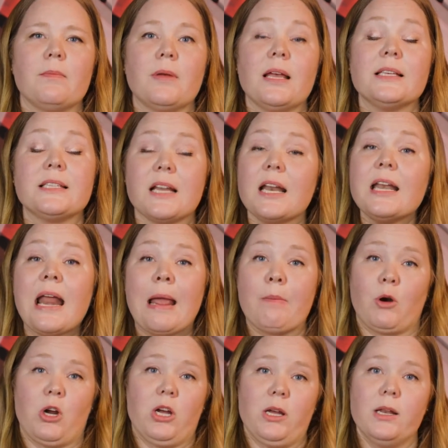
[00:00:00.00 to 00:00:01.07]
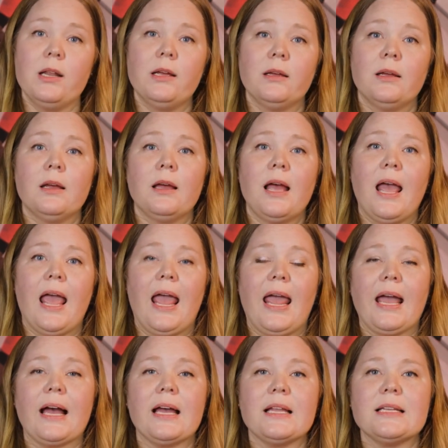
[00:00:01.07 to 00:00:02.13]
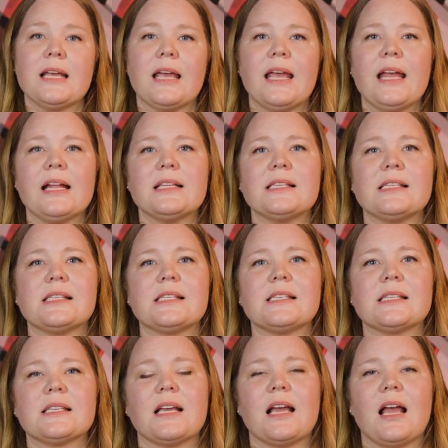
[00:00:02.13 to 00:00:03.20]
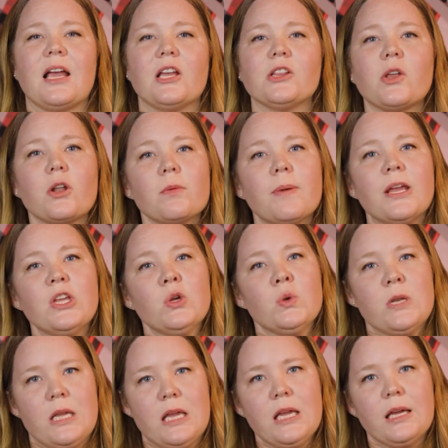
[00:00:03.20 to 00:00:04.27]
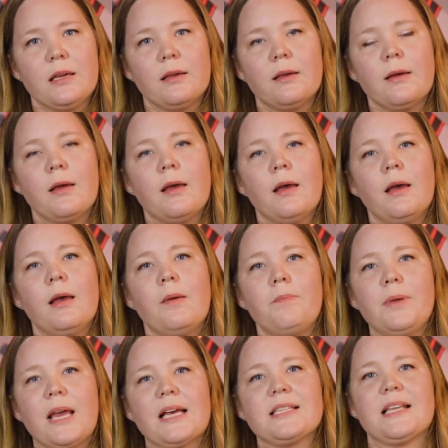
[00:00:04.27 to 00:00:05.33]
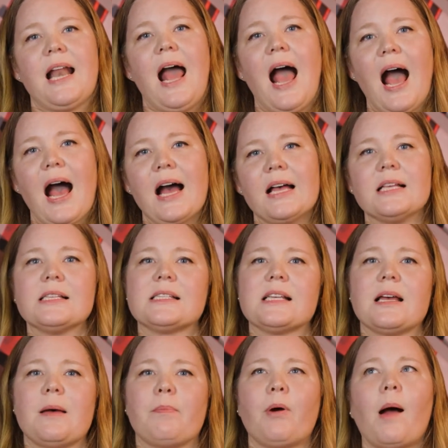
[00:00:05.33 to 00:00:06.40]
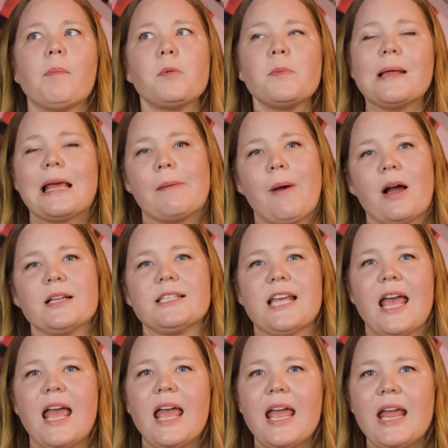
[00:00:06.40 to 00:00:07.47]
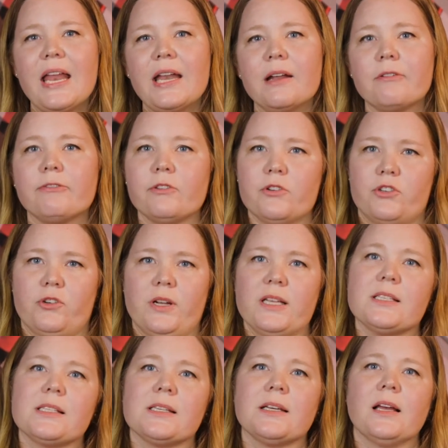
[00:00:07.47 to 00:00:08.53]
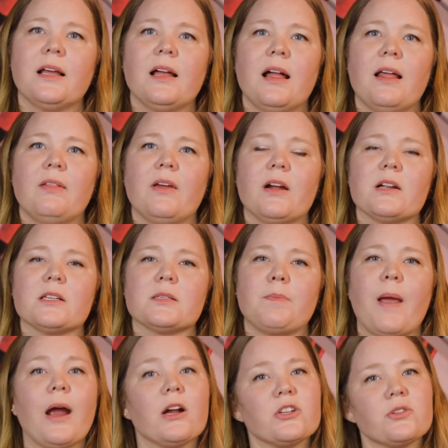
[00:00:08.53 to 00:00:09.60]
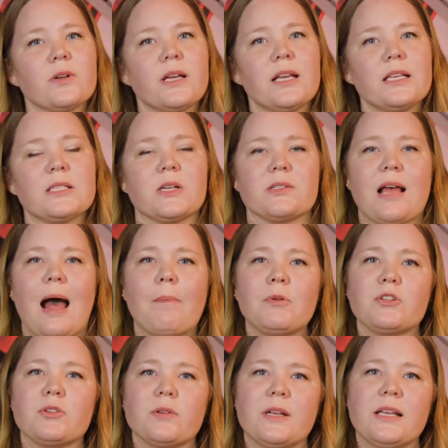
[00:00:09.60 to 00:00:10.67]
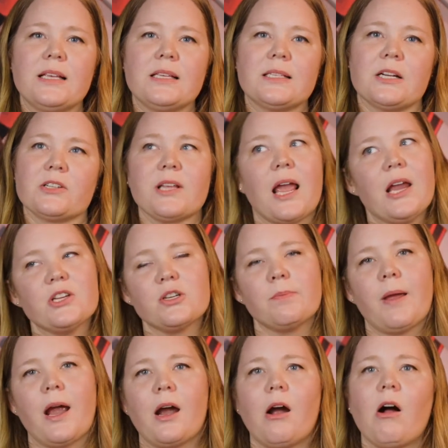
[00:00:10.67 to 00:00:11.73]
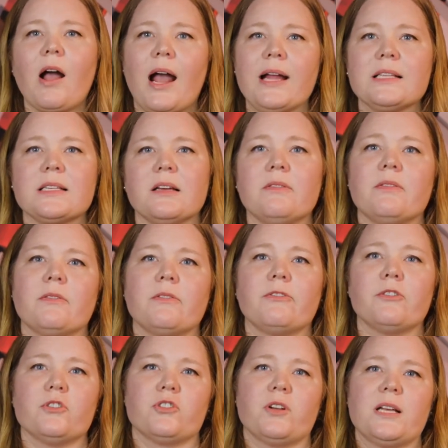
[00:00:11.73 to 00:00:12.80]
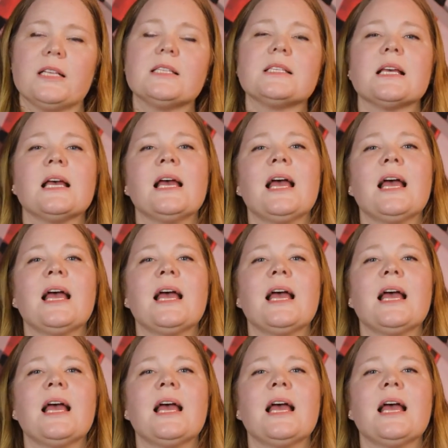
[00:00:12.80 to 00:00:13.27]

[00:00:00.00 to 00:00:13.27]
is in a neighborhood, and it's a little bit unique because it has probably about 10 fruit trees. There's pear trees, there's apple trees, there's Asian pear, all kinds of fruit trees.